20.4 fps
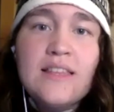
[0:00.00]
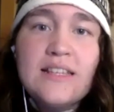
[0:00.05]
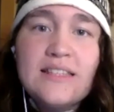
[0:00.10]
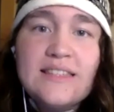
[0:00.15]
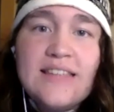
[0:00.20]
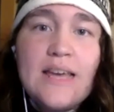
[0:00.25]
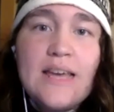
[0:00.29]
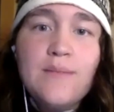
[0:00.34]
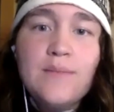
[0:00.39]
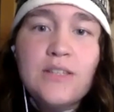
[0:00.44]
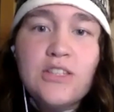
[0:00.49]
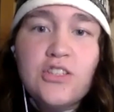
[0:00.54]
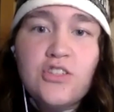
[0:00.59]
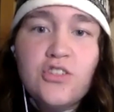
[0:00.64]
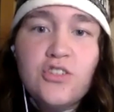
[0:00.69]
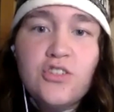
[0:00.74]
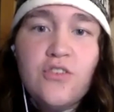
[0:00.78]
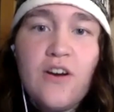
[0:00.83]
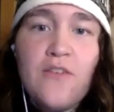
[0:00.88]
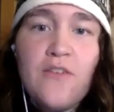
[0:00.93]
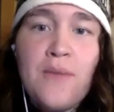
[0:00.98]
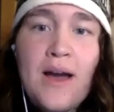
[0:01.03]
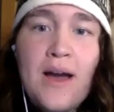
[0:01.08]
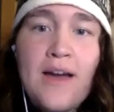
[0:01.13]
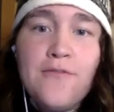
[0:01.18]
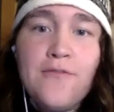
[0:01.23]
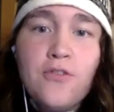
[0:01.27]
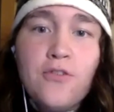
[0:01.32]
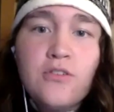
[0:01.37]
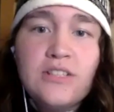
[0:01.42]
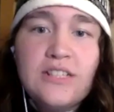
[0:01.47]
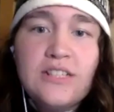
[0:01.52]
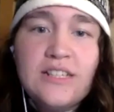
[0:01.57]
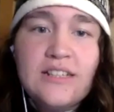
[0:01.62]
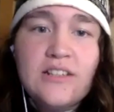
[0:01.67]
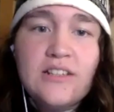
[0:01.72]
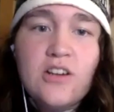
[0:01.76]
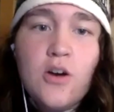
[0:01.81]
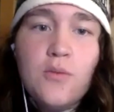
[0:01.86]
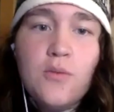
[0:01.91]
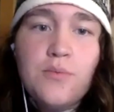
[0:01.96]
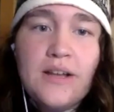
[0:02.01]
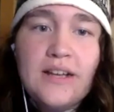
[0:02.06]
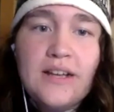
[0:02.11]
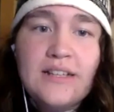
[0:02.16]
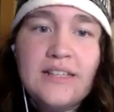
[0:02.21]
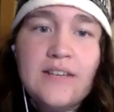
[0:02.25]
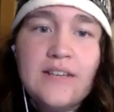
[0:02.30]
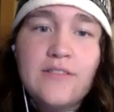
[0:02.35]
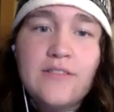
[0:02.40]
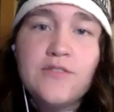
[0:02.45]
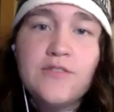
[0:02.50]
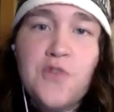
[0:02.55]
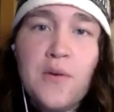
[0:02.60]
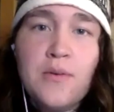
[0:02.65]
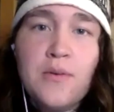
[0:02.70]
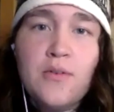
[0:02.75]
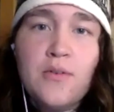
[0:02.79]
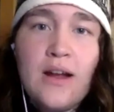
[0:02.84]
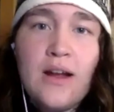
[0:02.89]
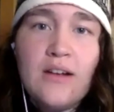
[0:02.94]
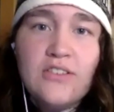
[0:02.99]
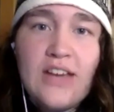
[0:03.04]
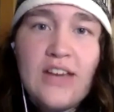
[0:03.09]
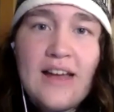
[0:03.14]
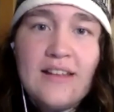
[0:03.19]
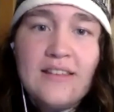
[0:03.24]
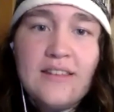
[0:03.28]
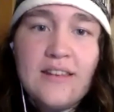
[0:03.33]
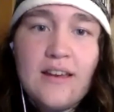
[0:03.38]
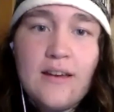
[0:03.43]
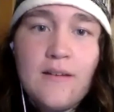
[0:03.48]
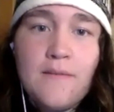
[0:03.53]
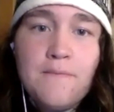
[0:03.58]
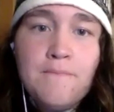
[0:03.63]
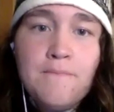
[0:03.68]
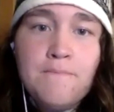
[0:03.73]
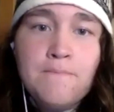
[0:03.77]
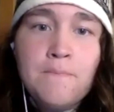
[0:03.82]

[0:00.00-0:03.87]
The same is true of my 14 co-plaintiffs from around Canada.